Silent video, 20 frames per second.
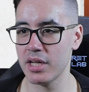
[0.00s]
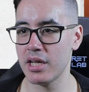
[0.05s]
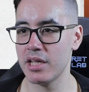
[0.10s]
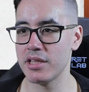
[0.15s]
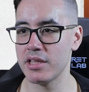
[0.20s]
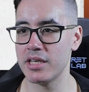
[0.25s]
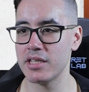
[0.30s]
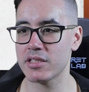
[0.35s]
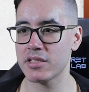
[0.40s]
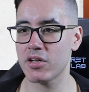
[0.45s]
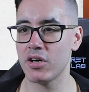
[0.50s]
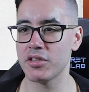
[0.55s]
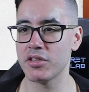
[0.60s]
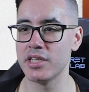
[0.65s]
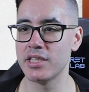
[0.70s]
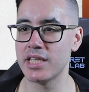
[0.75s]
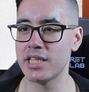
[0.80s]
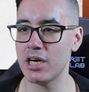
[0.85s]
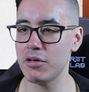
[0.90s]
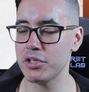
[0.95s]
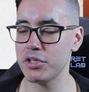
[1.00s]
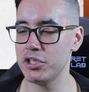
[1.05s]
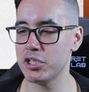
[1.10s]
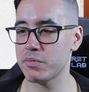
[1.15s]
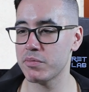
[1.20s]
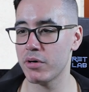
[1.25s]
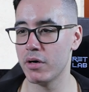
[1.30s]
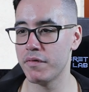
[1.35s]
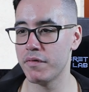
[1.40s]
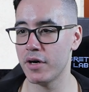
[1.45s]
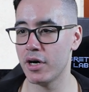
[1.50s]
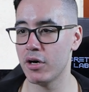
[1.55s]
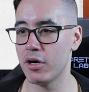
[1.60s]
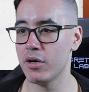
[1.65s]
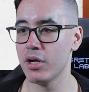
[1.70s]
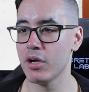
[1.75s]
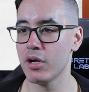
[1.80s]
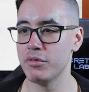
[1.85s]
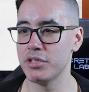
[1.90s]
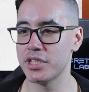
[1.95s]
Then it's got the Deluge profile,
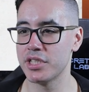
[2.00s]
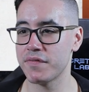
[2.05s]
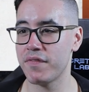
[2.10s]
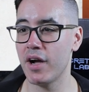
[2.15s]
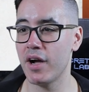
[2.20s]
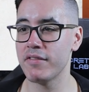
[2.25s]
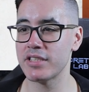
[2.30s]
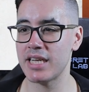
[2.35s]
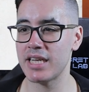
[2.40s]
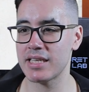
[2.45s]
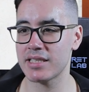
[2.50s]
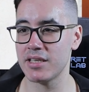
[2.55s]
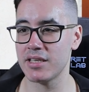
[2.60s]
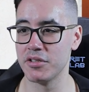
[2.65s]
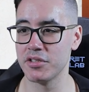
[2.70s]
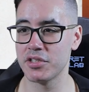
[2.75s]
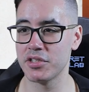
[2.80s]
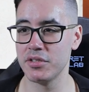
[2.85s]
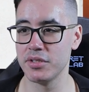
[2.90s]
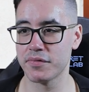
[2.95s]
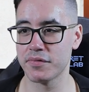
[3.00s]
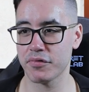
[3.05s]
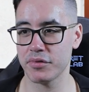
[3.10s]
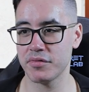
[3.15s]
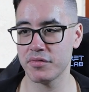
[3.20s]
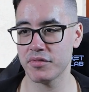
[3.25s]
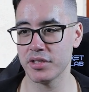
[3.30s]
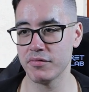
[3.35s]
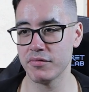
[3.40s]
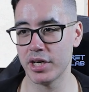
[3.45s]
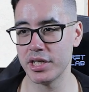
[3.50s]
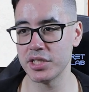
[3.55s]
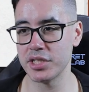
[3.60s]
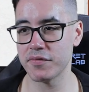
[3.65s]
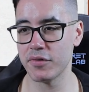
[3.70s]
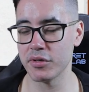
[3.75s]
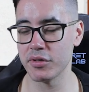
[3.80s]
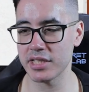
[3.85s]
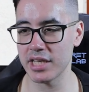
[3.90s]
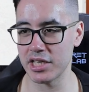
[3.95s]
which is 5 attacks hitting on 2s, free, range
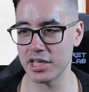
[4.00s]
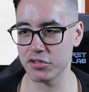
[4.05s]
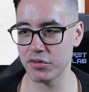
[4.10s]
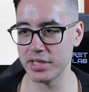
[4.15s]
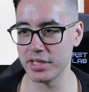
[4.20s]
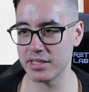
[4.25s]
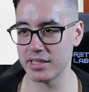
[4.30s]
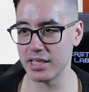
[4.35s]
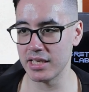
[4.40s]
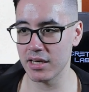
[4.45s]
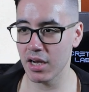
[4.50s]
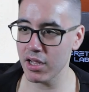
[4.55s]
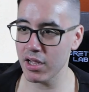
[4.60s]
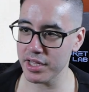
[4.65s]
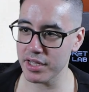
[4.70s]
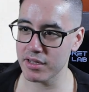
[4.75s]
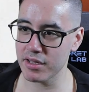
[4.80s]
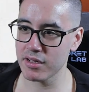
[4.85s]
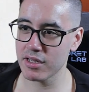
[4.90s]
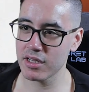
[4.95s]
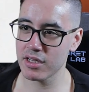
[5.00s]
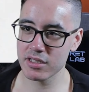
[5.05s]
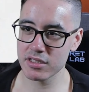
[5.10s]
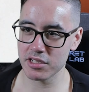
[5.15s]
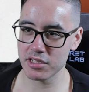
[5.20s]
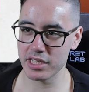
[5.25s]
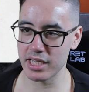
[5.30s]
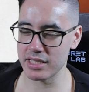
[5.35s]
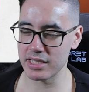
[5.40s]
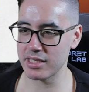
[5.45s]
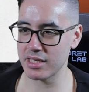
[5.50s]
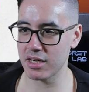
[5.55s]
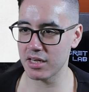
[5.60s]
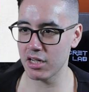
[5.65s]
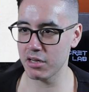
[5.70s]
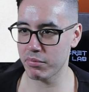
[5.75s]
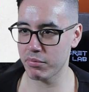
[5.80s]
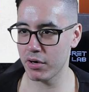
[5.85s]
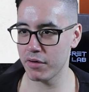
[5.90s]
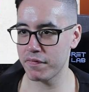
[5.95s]
4, saturate, Seek Light. So you get a Seek
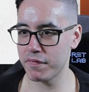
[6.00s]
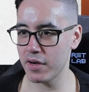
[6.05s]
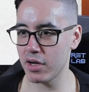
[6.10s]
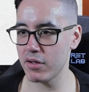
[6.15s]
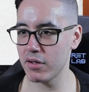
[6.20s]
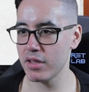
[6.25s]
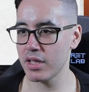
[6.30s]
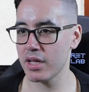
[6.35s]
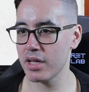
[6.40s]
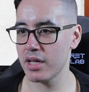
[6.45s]
Light profile.